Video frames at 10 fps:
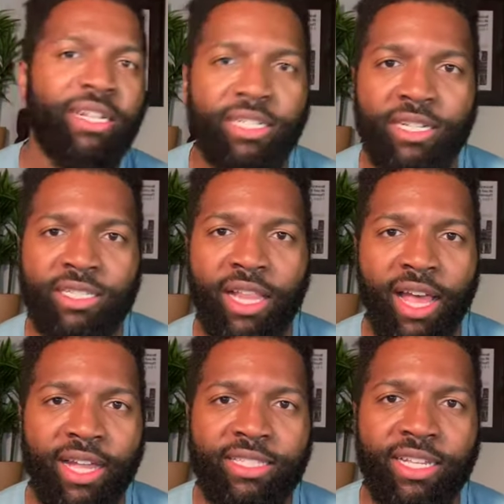
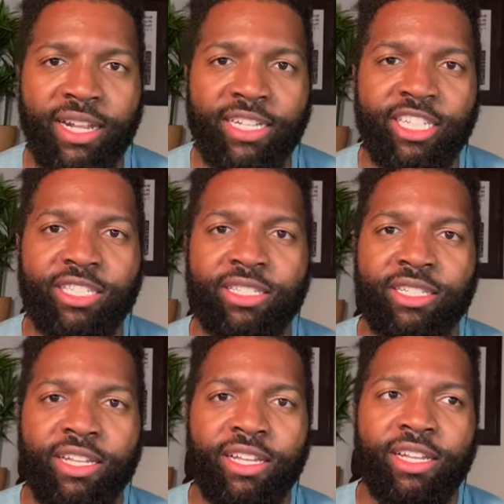basically I've been doing live
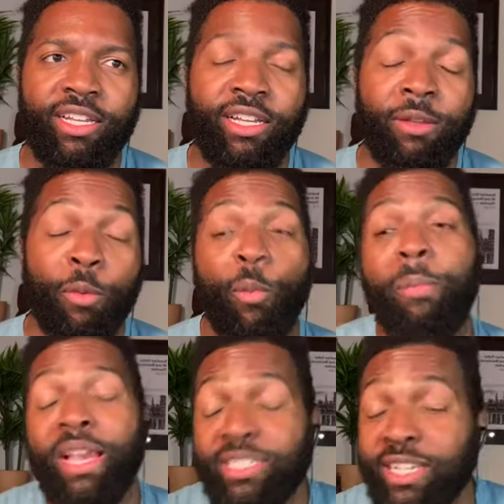on lockdown
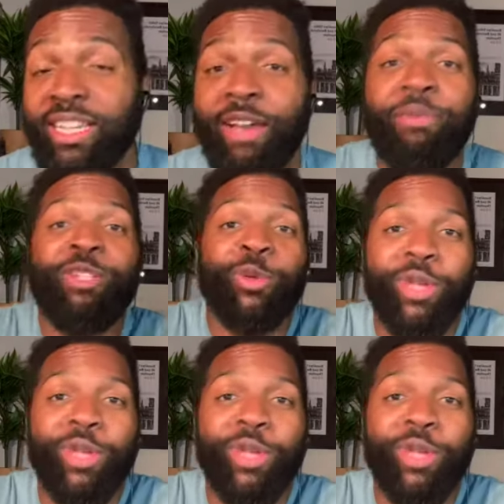for